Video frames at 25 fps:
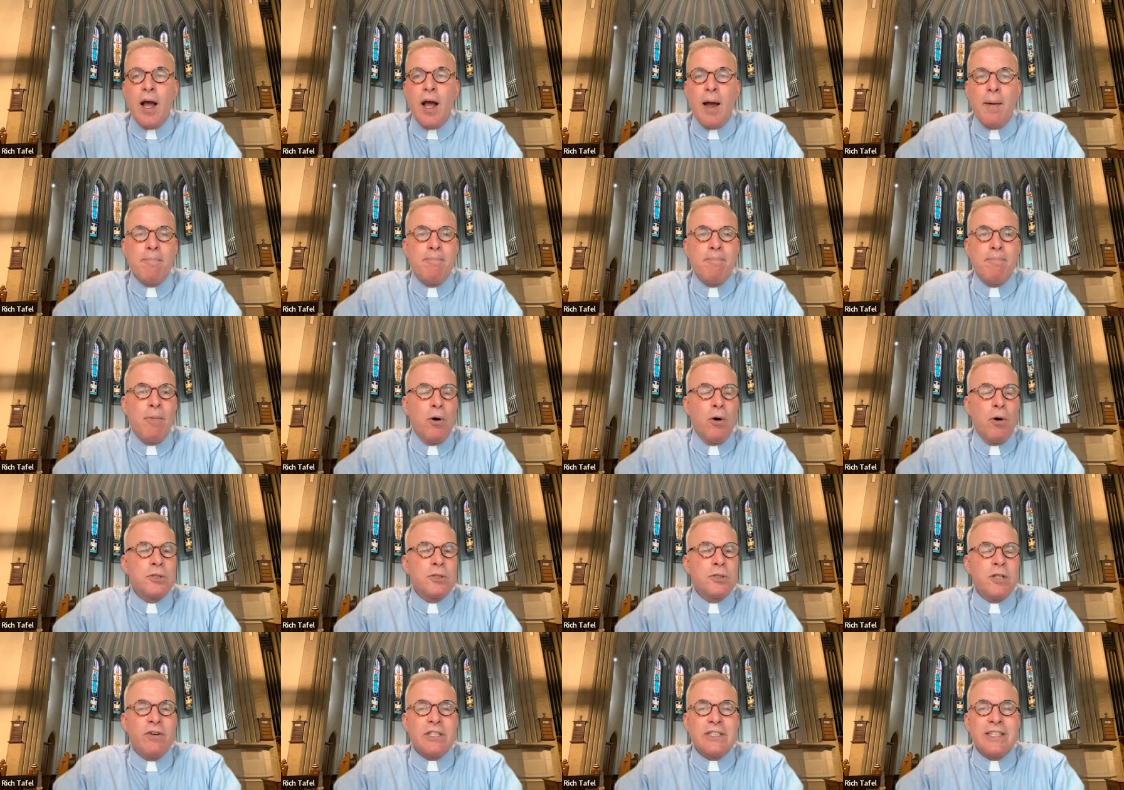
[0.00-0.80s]

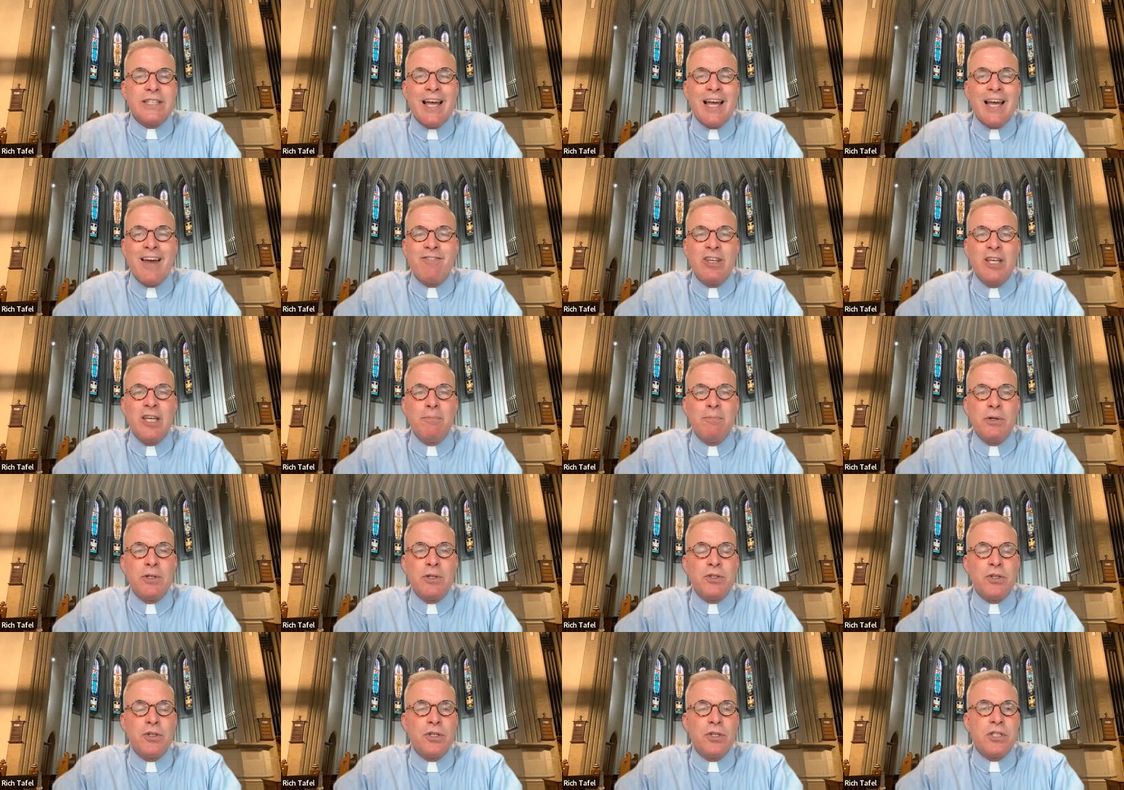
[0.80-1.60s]
Most of us have
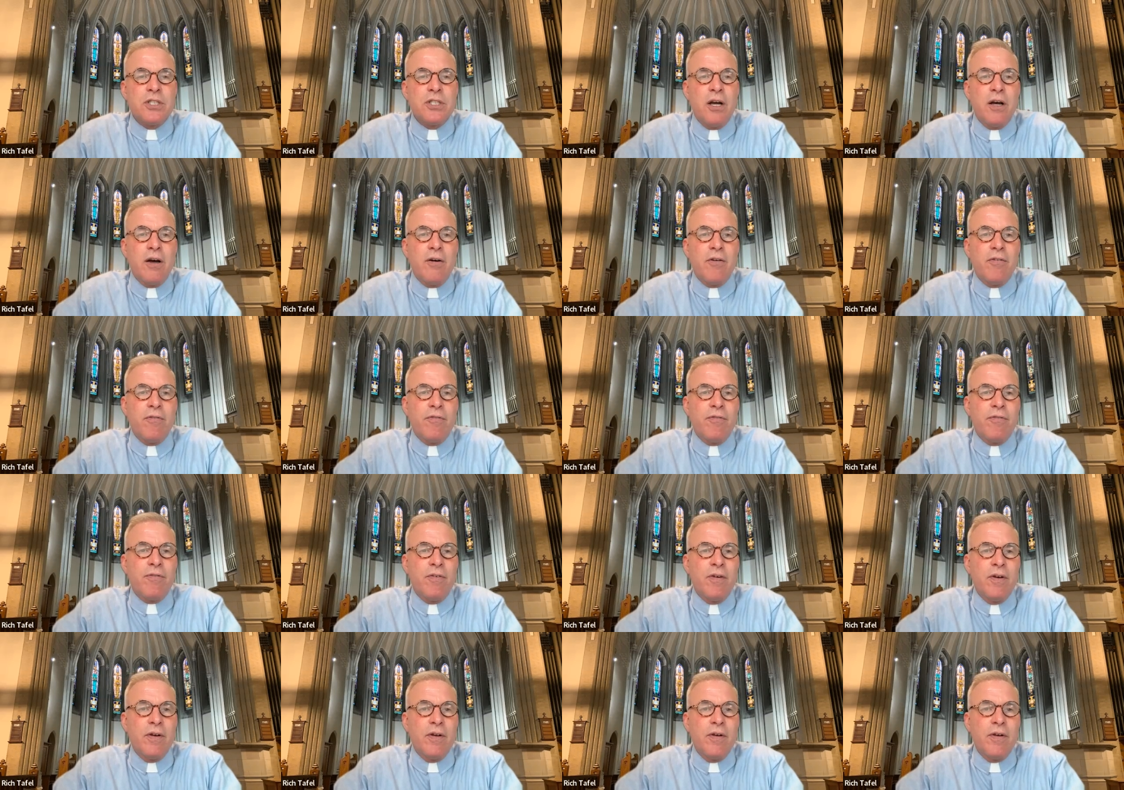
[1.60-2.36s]
images of